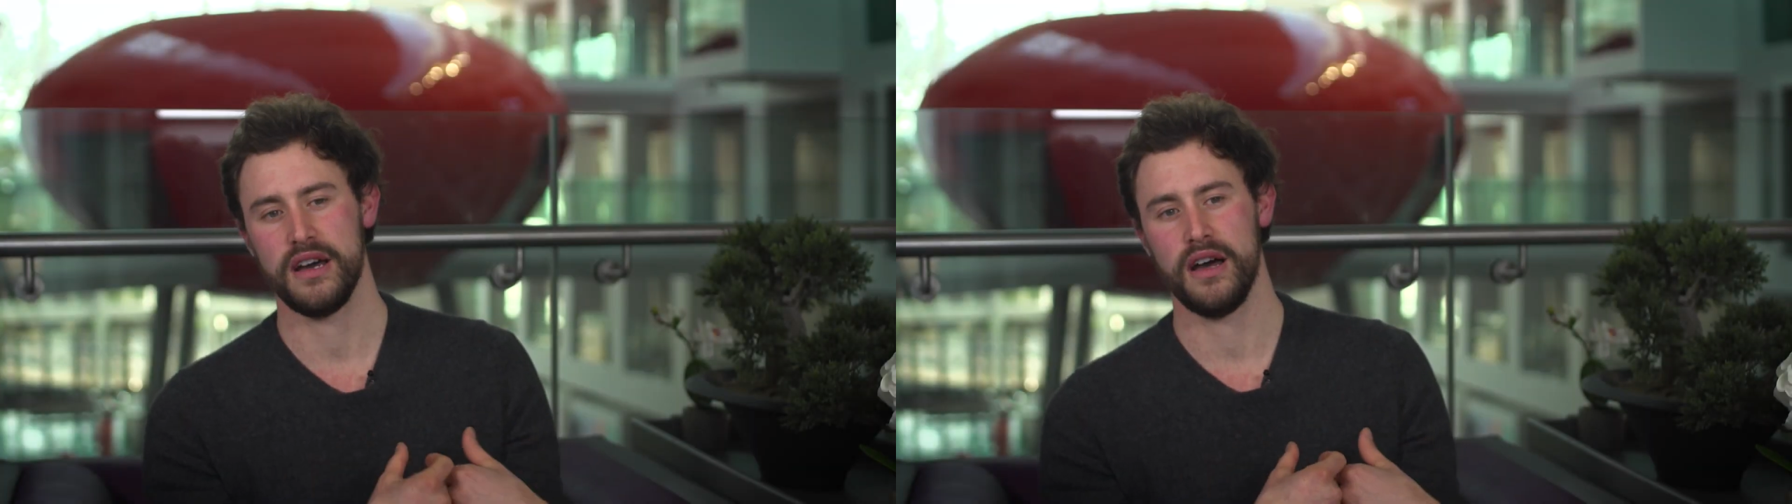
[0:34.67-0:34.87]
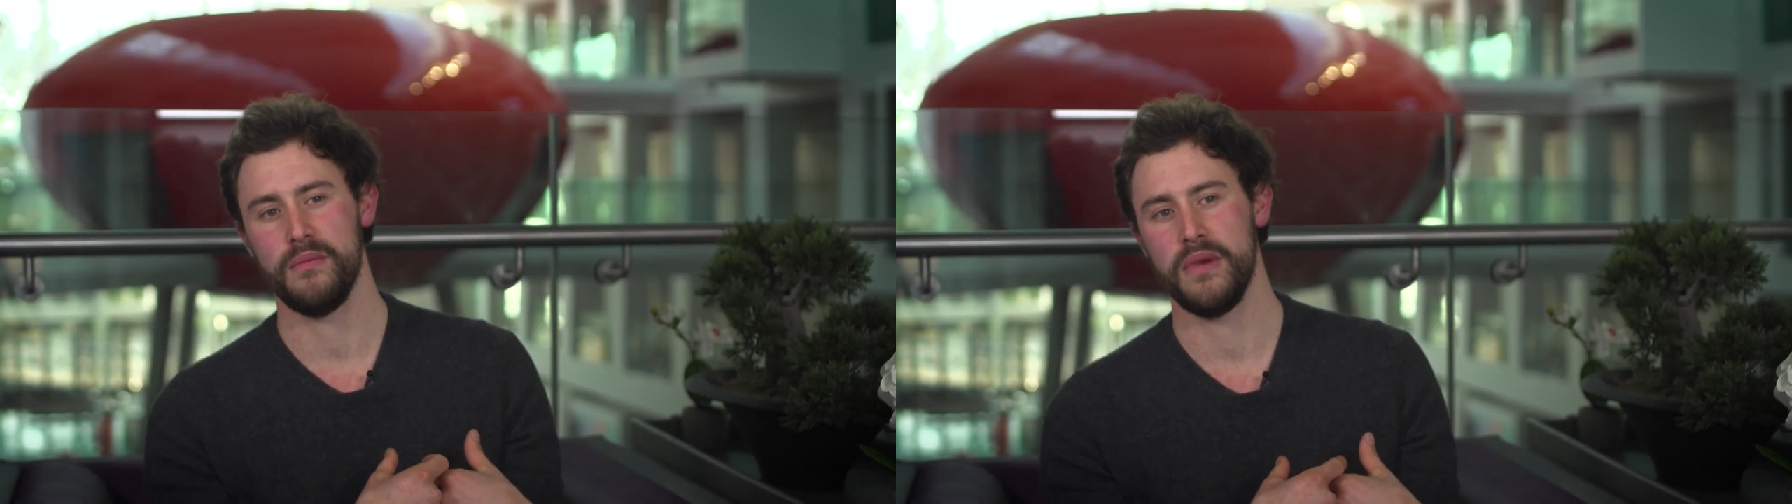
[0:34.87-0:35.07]

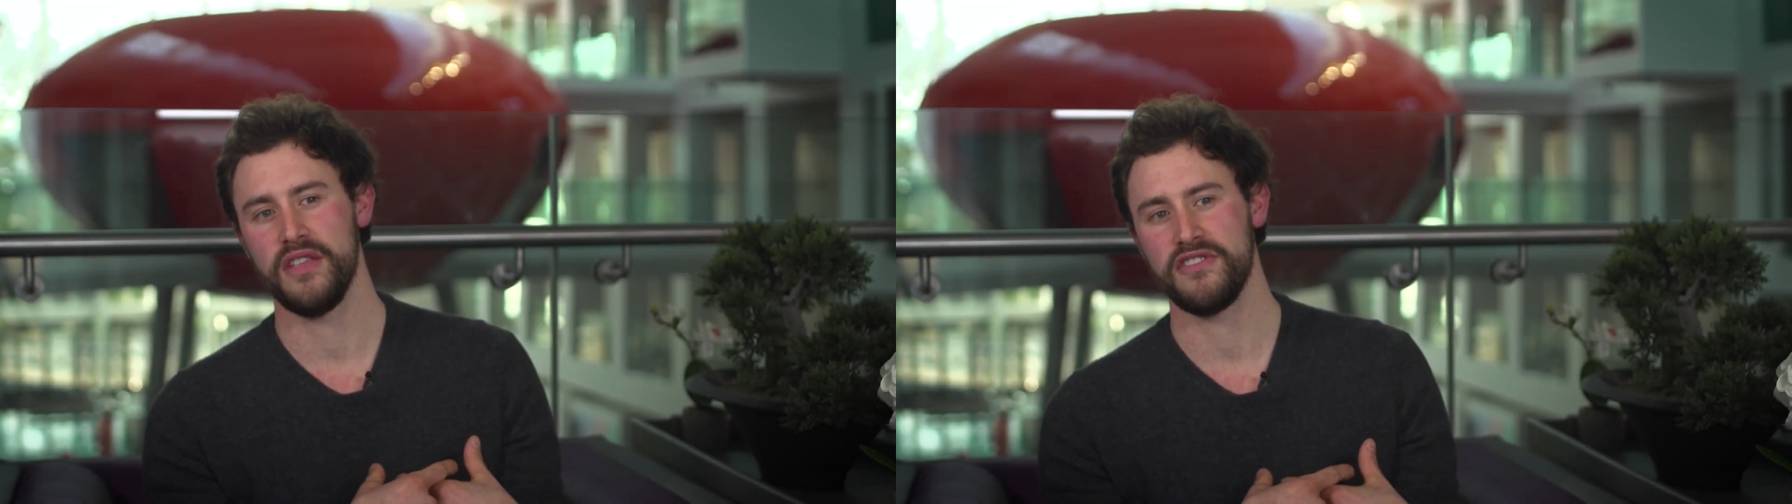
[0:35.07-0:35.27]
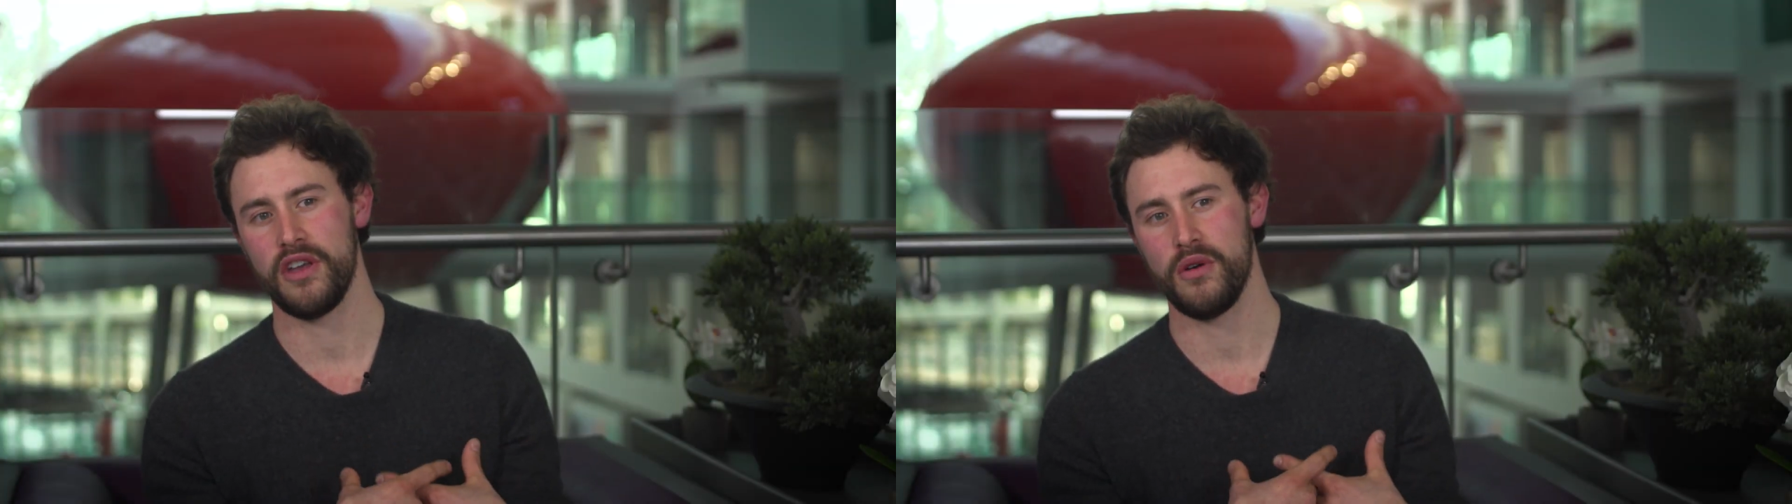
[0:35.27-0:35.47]

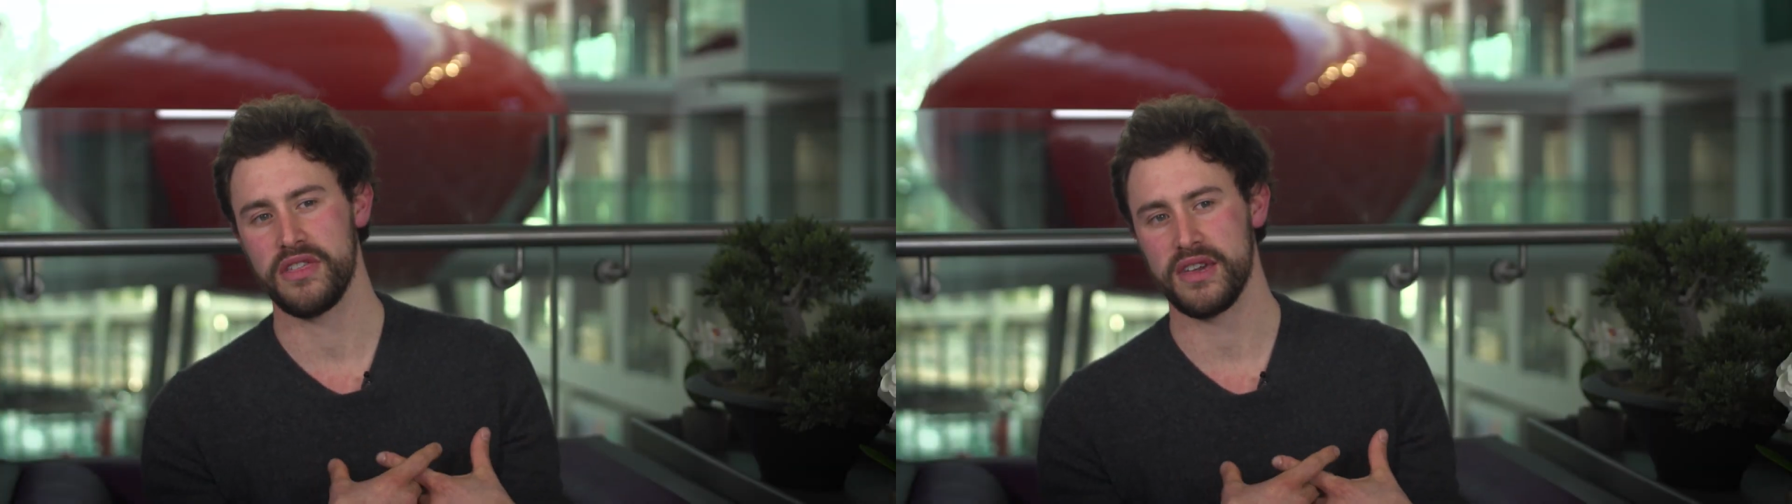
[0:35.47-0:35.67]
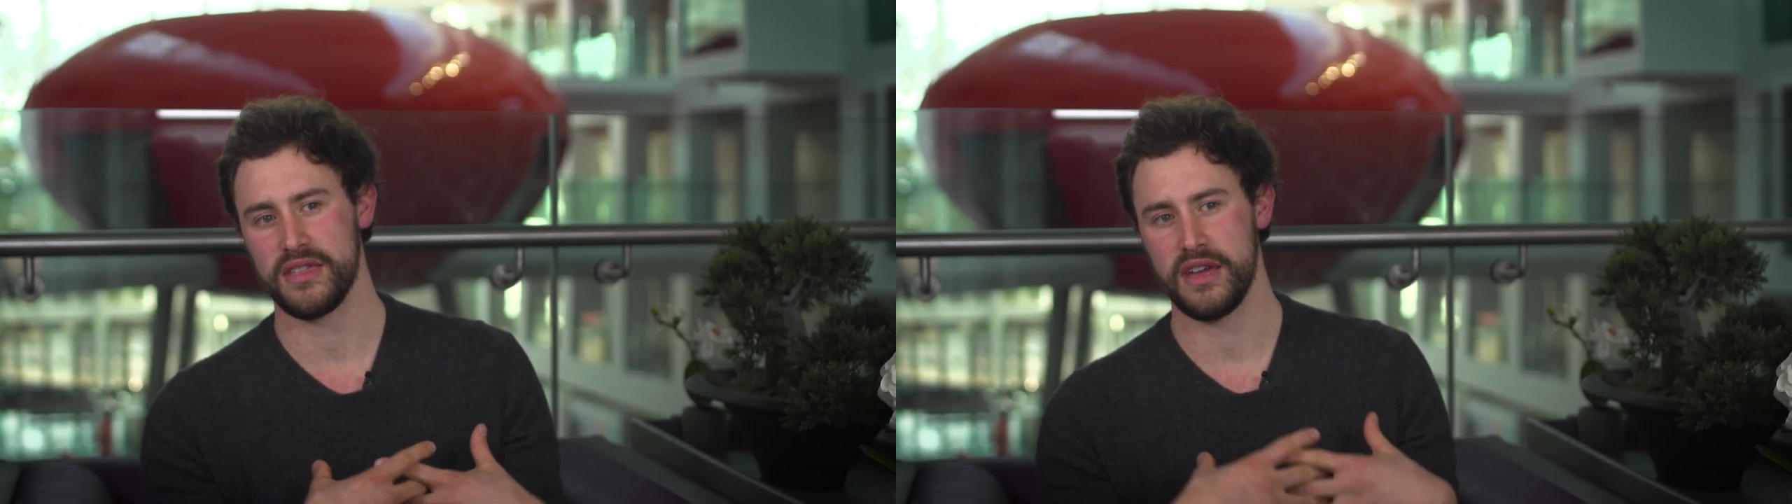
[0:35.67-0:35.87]
And so I
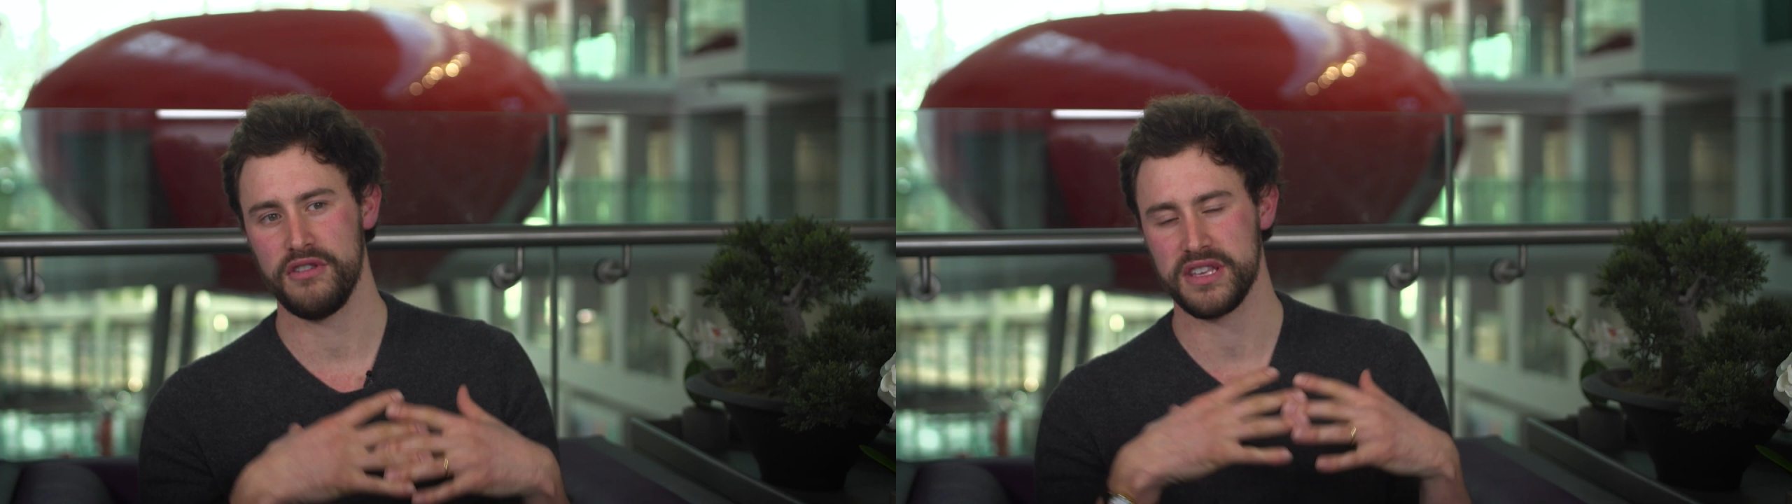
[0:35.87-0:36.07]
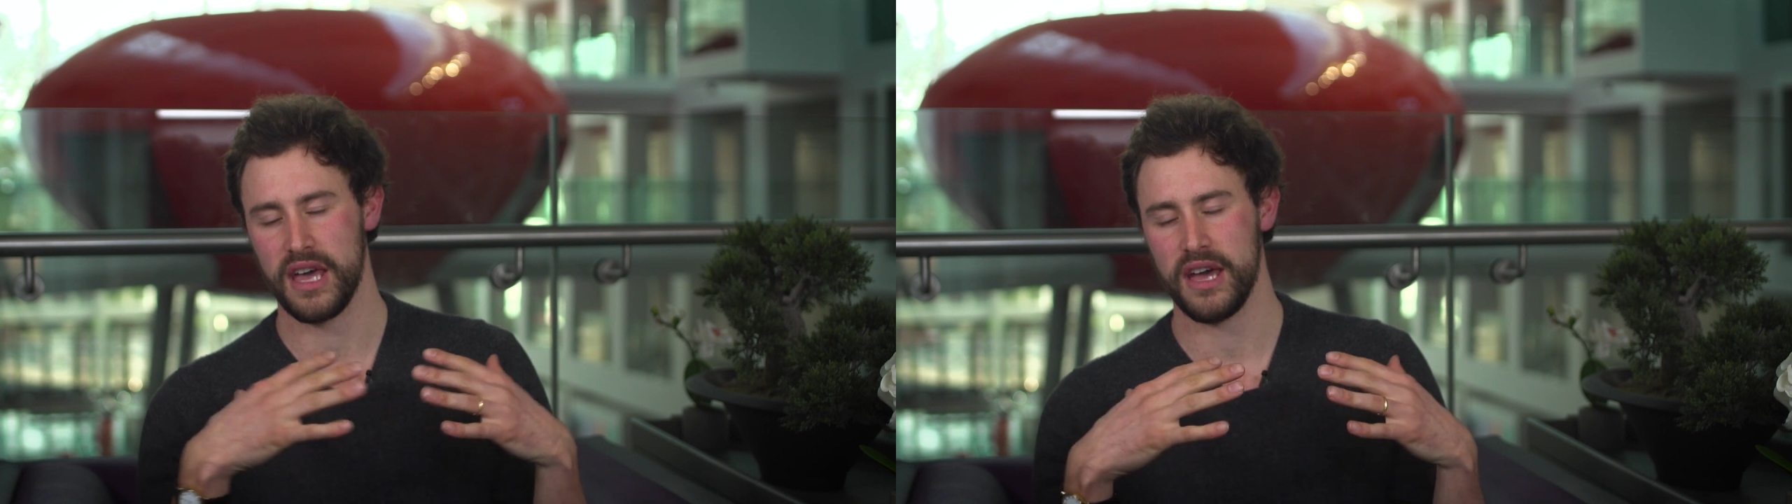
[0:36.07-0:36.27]
think there is